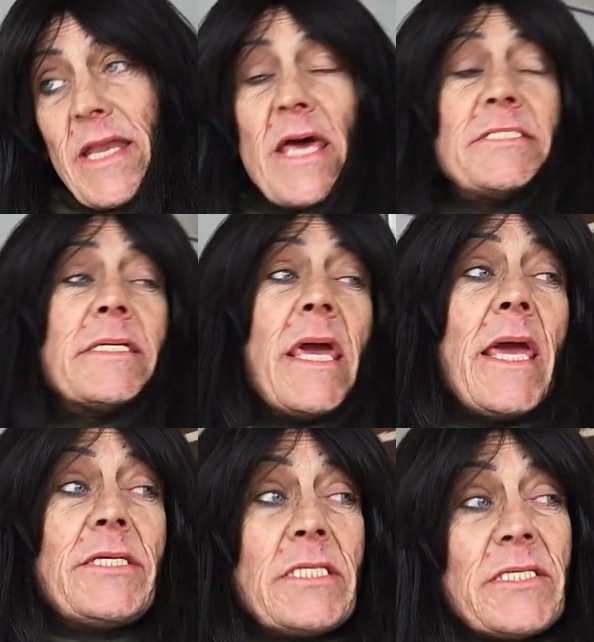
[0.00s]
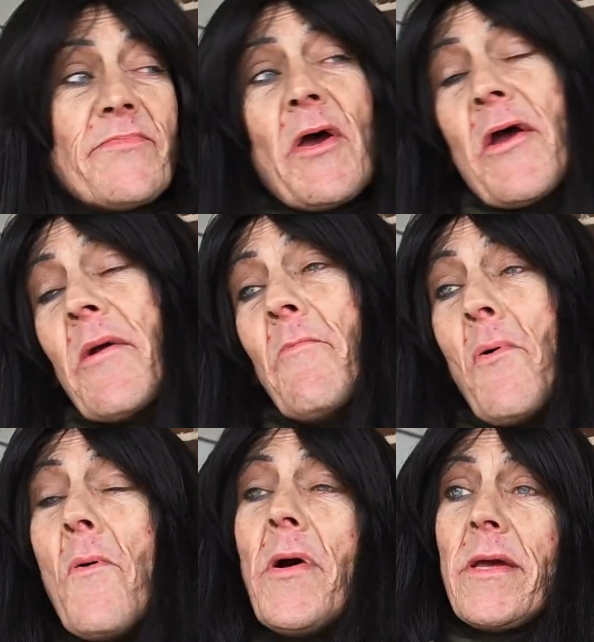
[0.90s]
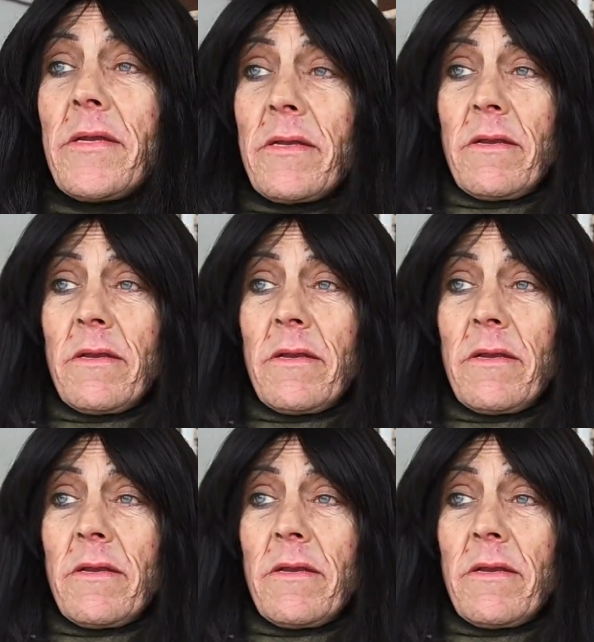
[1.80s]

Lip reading: And education is very important.